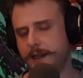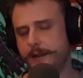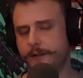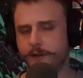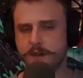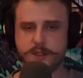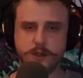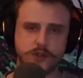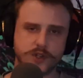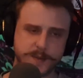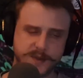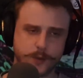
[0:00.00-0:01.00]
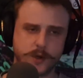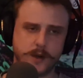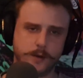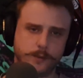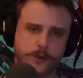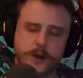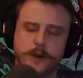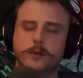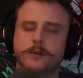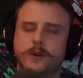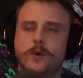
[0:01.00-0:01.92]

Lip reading: the first 2 trips were